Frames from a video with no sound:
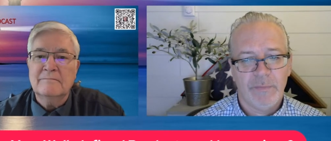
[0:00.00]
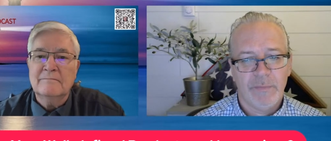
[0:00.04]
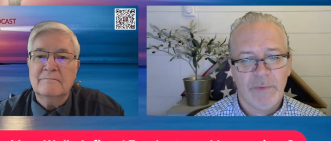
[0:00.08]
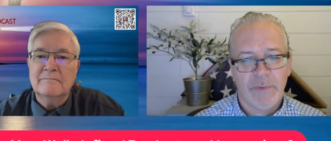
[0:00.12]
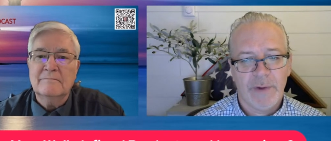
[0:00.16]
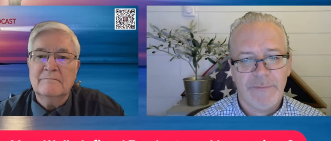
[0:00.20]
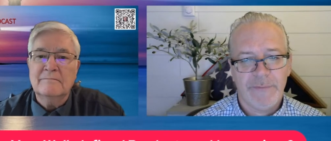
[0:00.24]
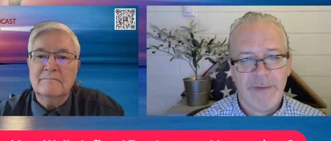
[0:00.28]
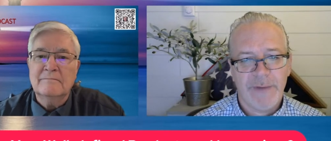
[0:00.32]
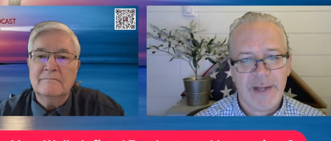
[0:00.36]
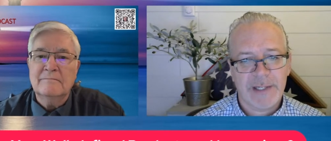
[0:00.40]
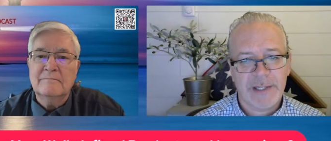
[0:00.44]

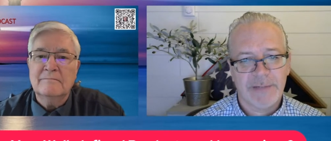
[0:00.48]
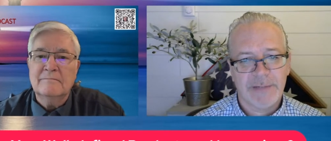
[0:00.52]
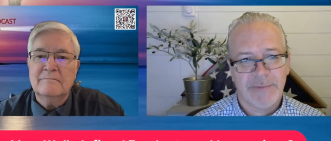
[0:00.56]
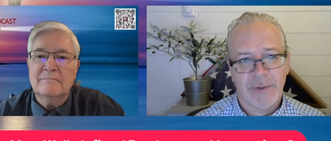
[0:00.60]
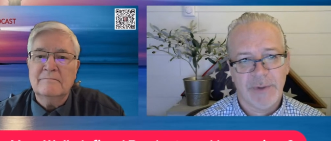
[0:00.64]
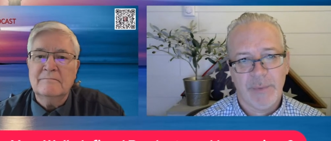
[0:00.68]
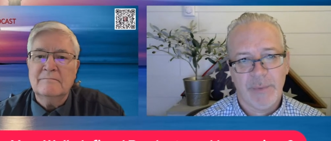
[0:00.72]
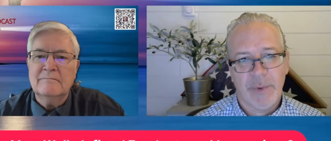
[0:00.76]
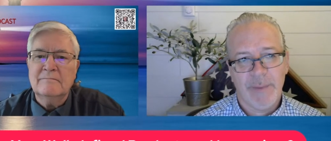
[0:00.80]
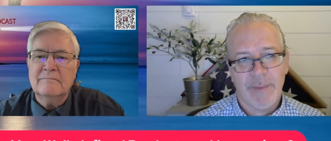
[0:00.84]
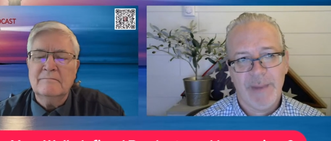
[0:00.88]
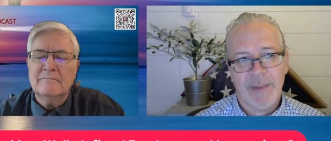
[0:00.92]
Speaker 1: effectively
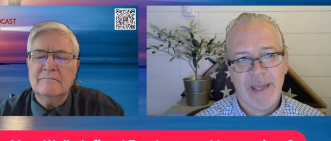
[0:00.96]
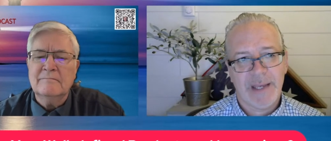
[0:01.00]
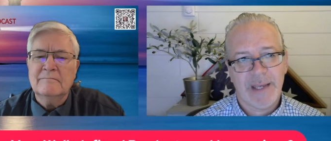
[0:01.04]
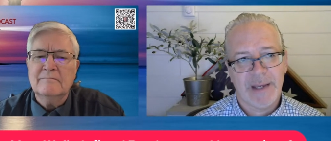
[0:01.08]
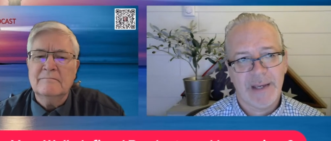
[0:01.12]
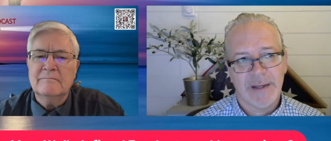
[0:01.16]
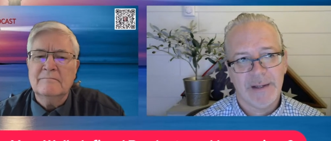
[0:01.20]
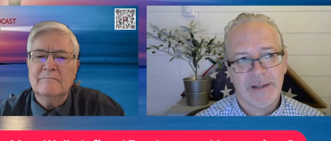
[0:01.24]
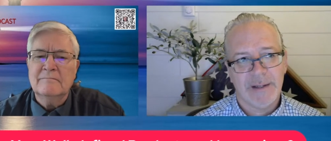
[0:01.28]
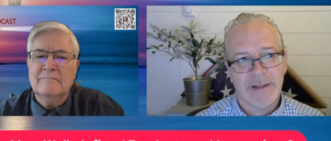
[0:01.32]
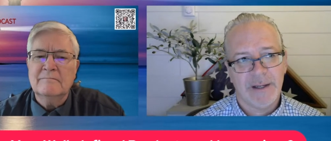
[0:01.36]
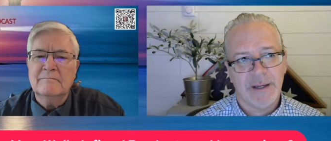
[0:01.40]
we make
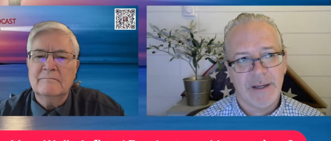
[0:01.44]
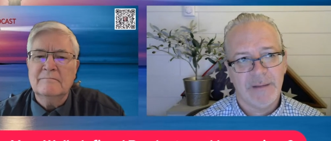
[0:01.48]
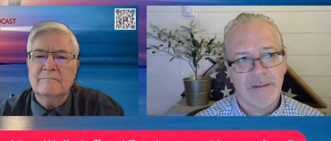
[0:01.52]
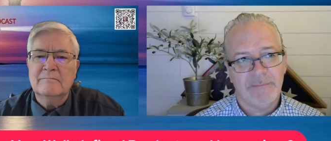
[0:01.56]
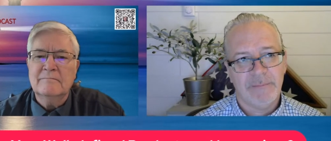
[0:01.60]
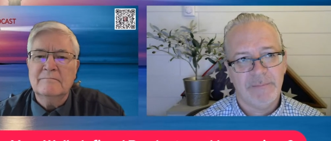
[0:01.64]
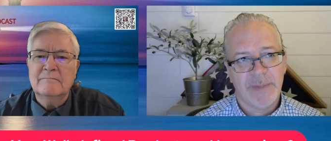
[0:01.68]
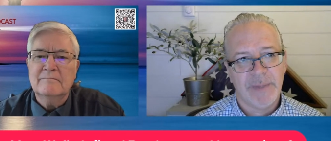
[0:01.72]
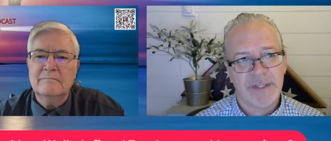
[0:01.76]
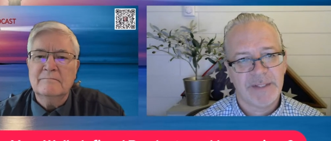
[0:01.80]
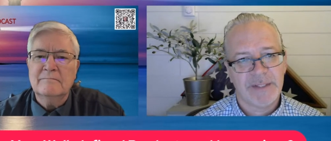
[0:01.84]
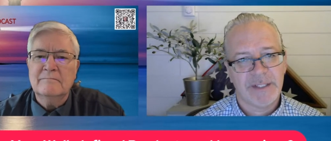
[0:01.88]
a, a,
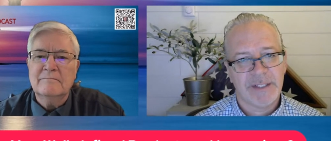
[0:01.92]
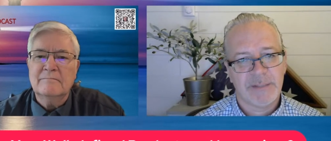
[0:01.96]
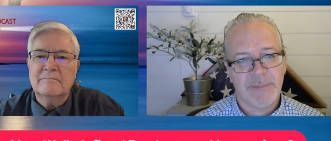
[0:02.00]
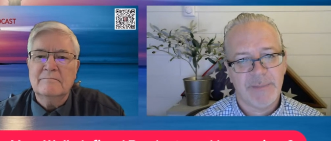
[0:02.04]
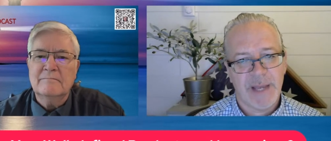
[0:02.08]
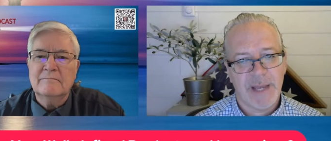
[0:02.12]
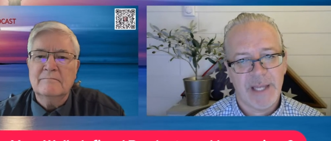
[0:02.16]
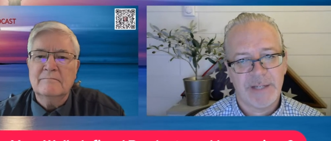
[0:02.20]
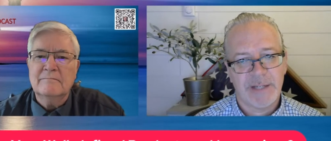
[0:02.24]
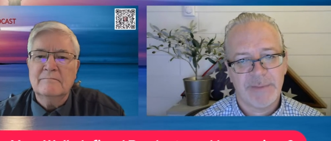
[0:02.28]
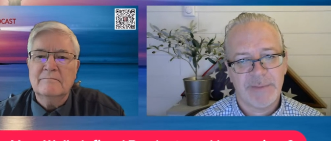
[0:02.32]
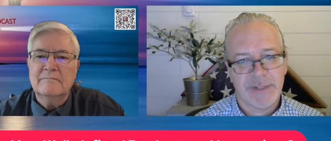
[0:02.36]
business
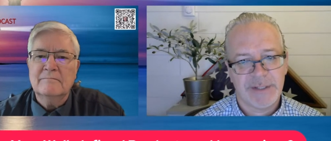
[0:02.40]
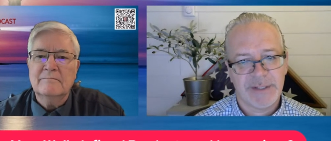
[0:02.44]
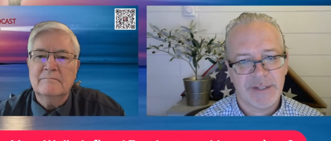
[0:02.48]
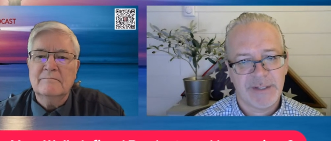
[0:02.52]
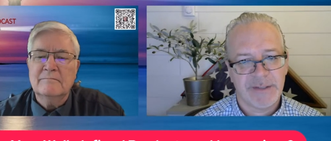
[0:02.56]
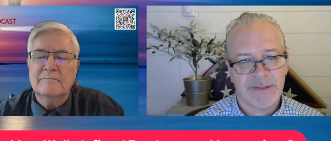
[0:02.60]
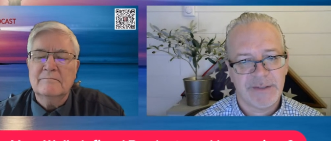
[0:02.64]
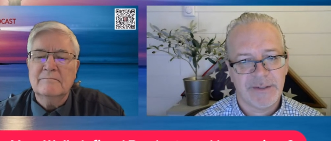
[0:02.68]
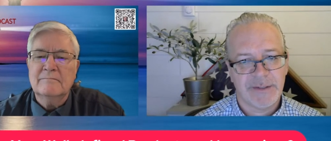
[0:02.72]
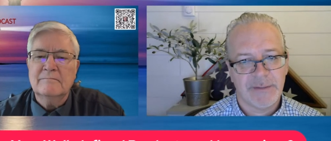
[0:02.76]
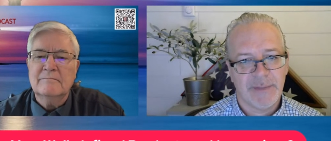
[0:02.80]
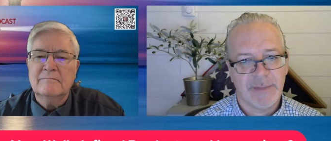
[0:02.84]
management
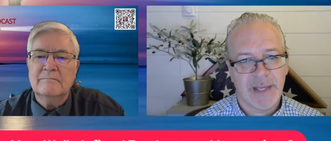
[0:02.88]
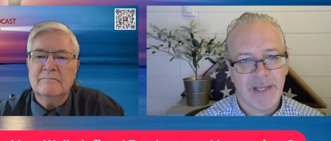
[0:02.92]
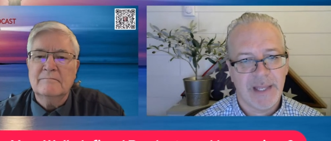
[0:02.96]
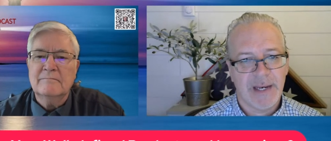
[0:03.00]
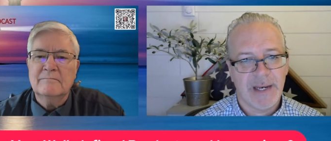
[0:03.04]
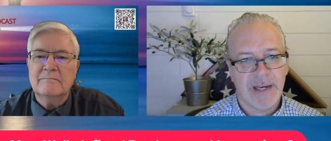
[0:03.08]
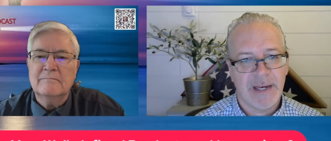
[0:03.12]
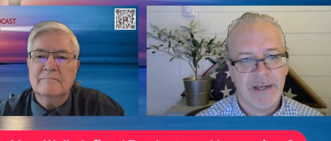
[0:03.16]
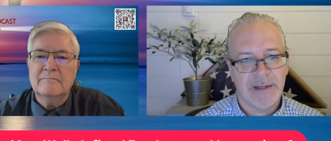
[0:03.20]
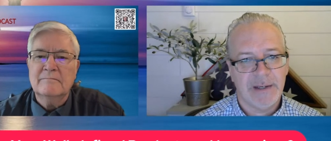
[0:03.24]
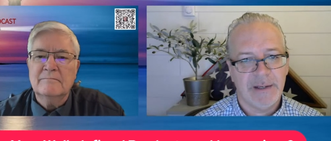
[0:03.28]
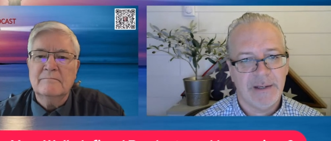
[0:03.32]
system and
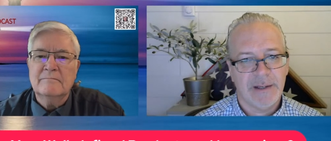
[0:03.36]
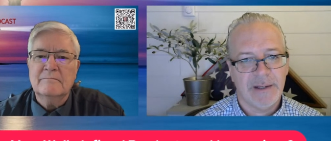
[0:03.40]
an,